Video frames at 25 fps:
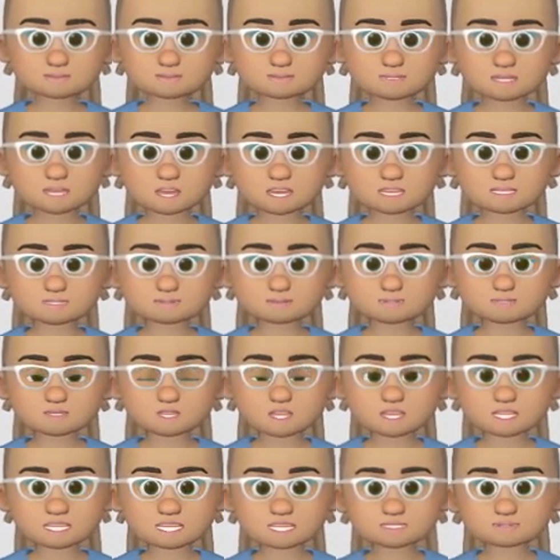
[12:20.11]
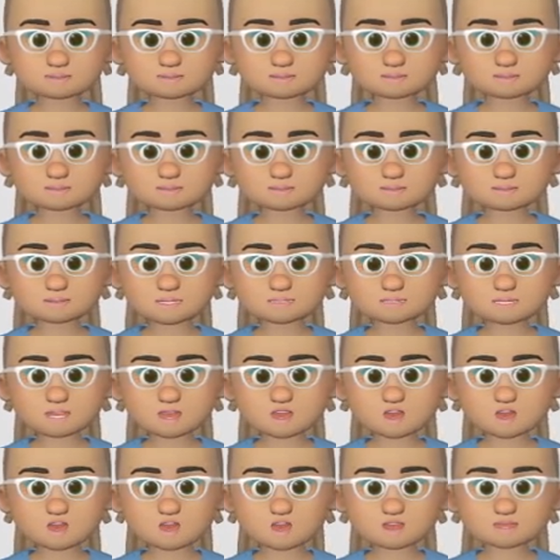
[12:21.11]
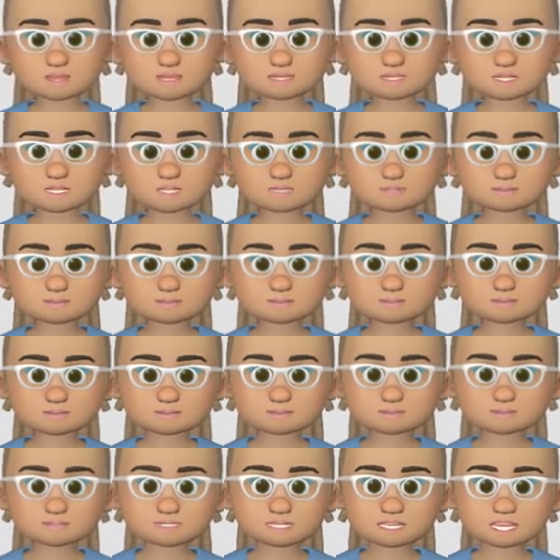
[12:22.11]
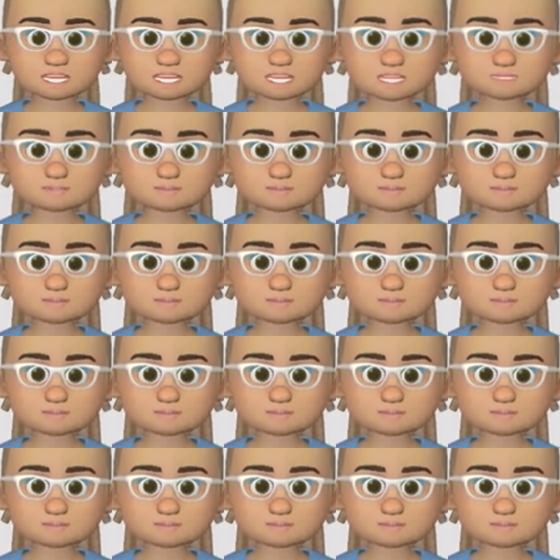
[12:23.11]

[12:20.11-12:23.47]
then it pushes the OH group down.